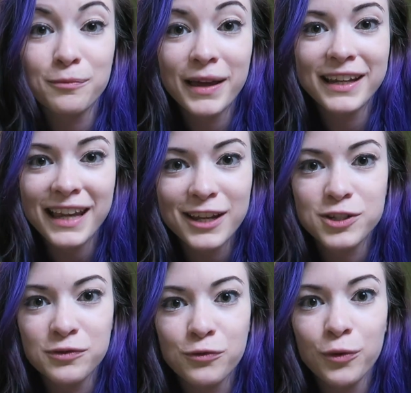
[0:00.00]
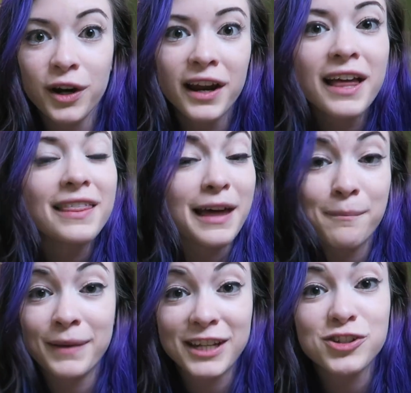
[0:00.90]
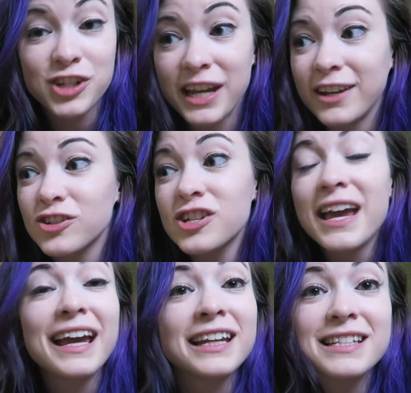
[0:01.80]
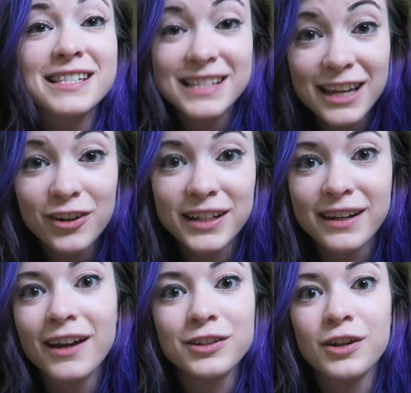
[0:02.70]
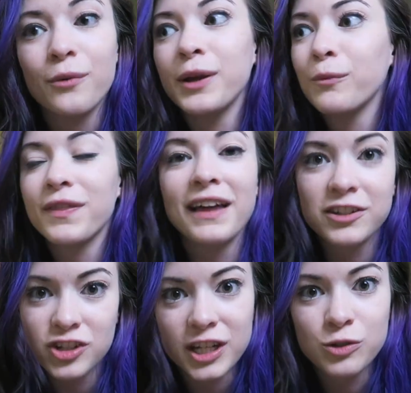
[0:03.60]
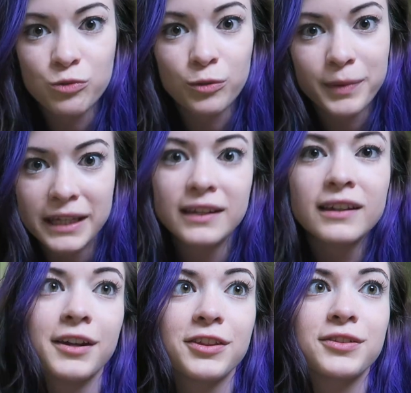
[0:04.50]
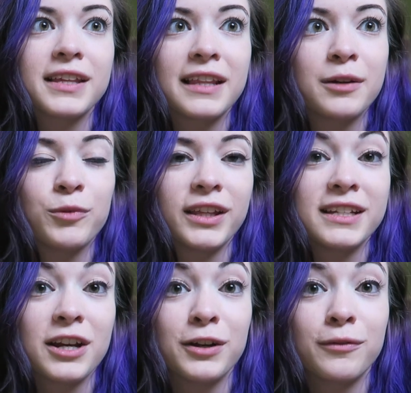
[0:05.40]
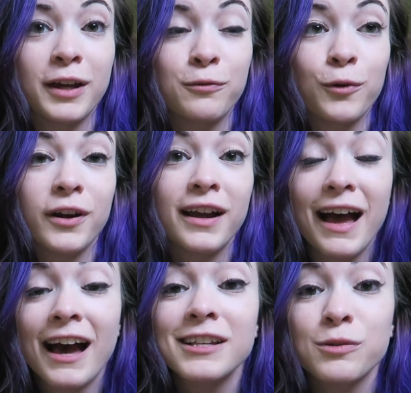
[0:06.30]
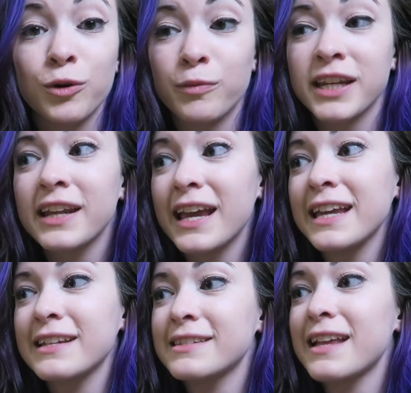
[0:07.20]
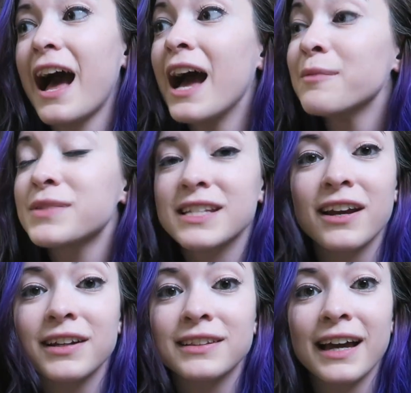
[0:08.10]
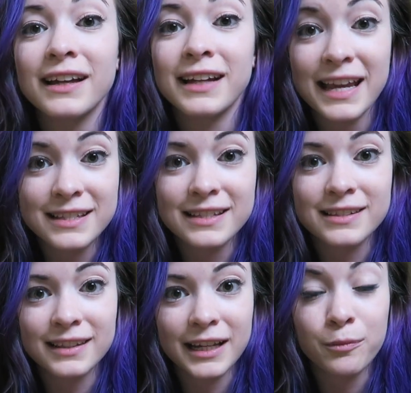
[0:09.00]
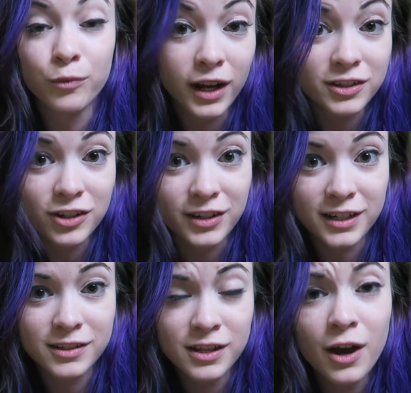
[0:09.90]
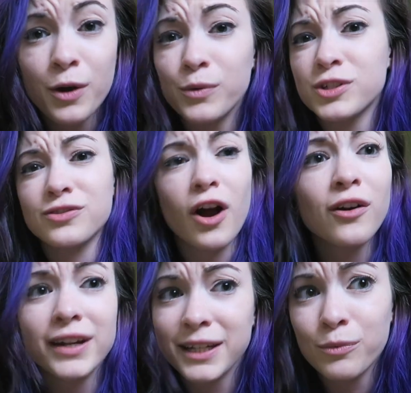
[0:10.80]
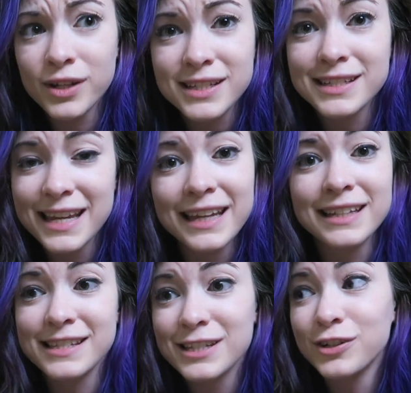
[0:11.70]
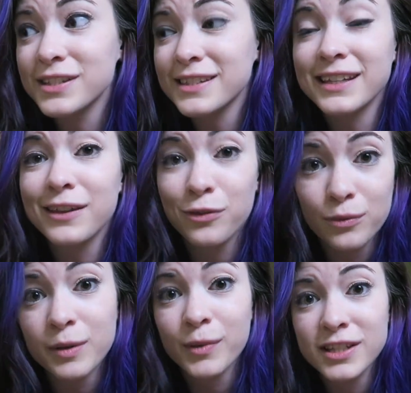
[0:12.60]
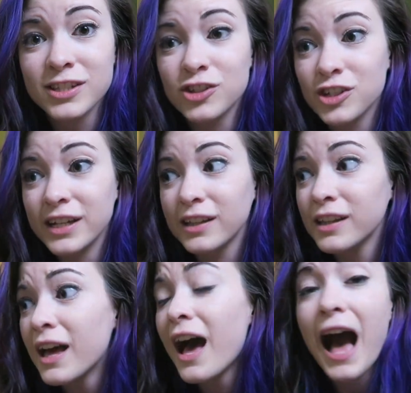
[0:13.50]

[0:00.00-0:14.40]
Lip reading: their medication for that might change. And it's scary not knowing what that change will be. Another thing that I'm really terrified for as a woman is I'm scared that cases like Brock Turner's, which already wasn't taken seriously, 3 months in jail,